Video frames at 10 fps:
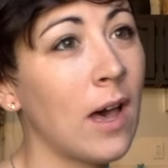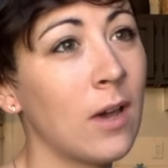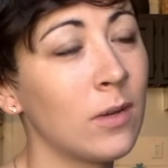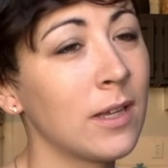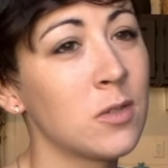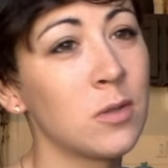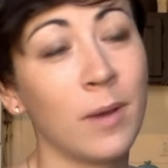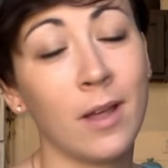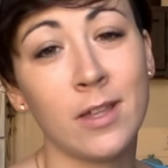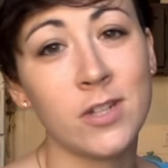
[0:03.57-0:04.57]
I would like to
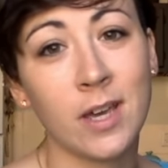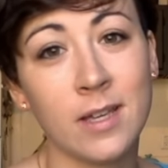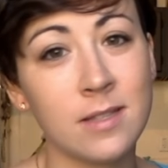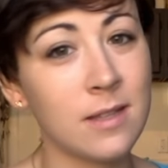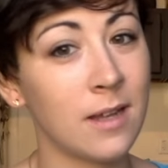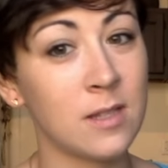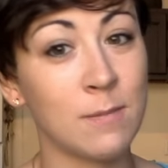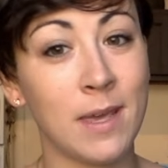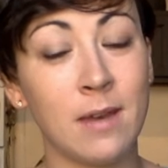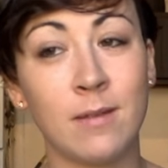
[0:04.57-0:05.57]
apologize that it's
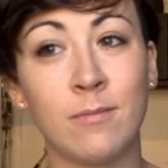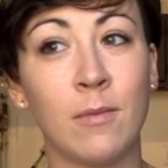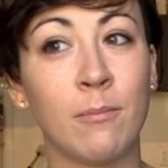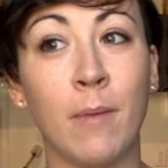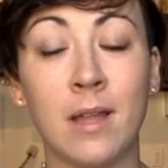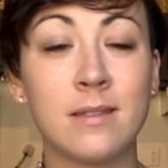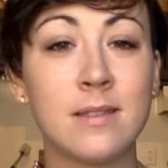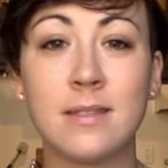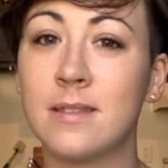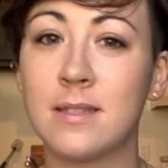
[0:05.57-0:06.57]
been
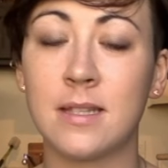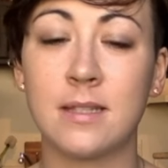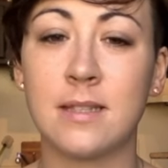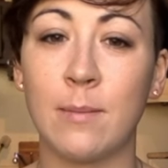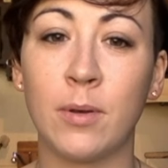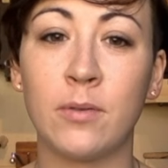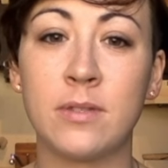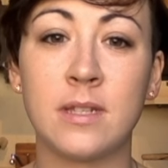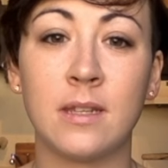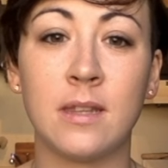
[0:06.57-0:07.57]
months since I
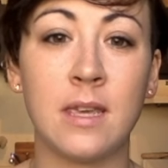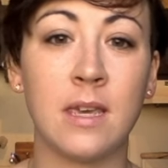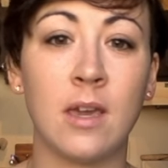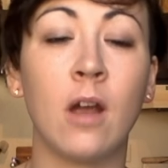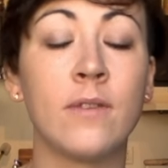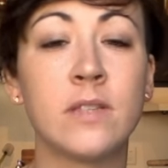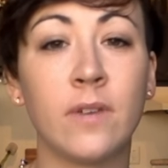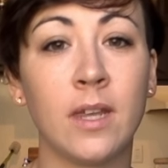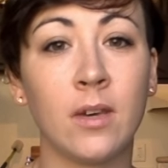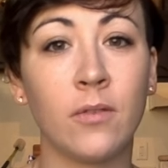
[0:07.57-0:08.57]
posted the harvest
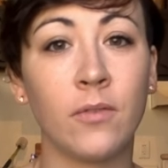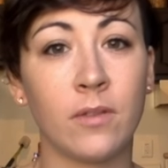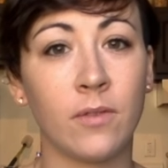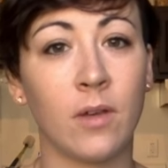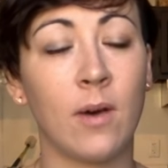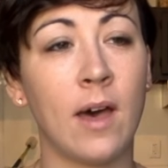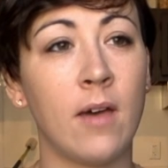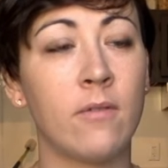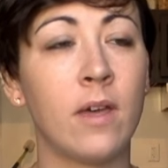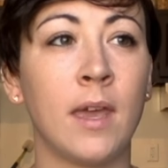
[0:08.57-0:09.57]
video for the Flow
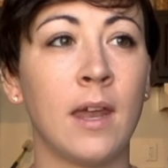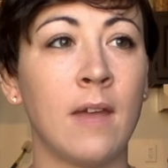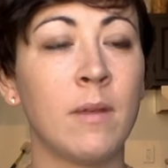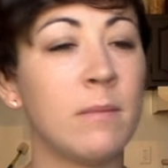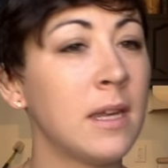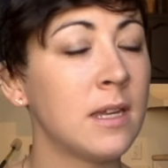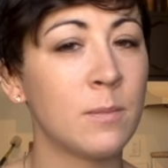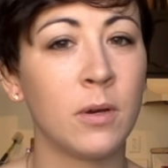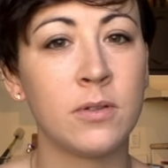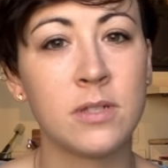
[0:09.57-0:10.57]
Hive, and I've been meaning to
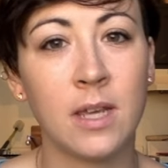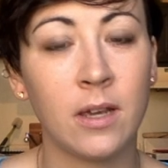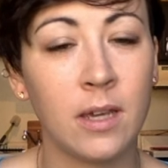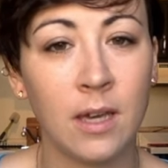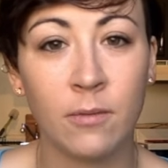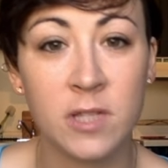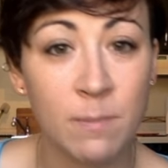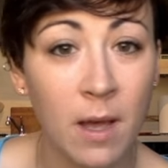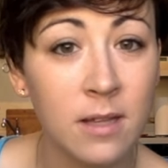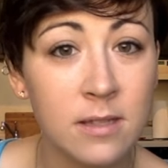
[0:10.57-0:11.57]
post a
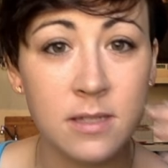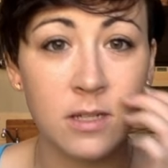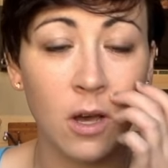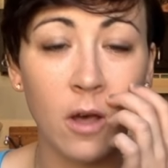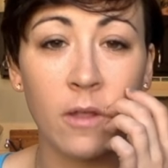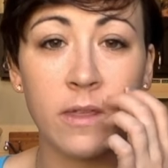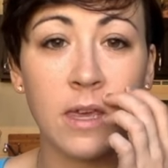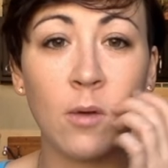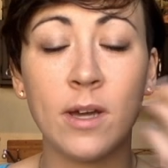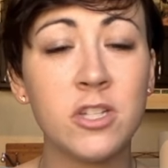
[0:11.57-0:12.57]
response to all
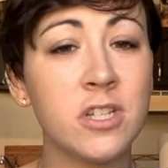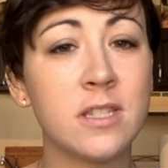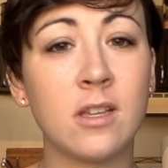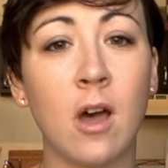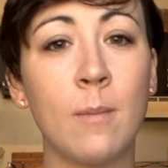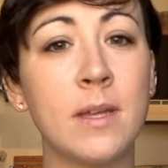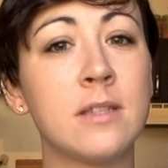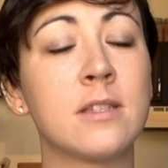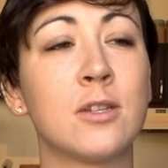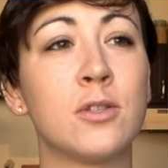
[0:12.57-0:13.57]
the questions,
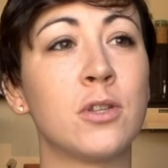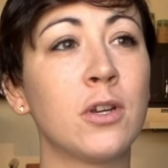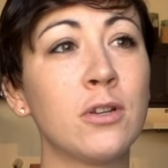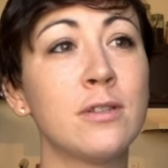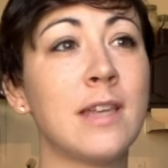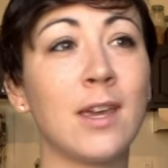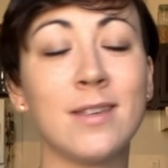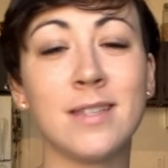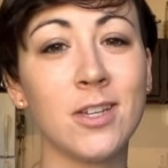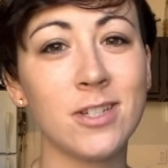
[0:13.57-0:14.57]
comments, concerns,
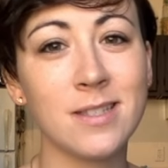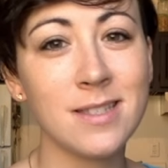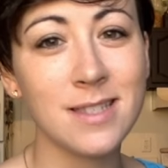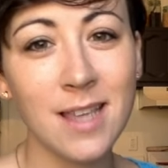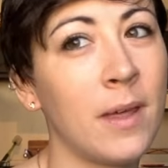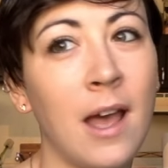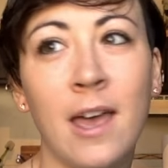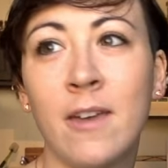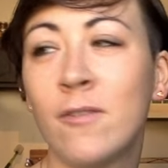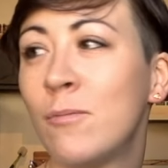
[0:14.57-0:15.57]
accusations, but
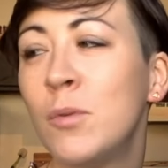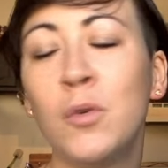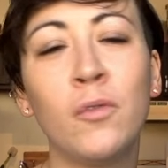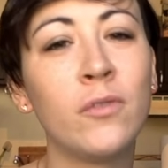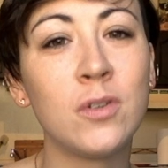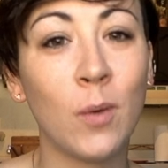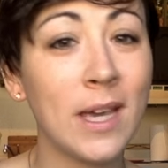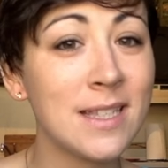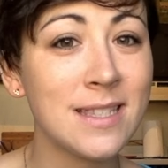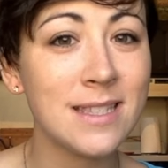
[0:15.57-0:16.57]
I've moved
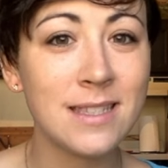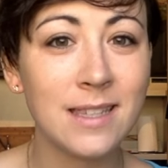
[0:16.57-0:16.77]
twice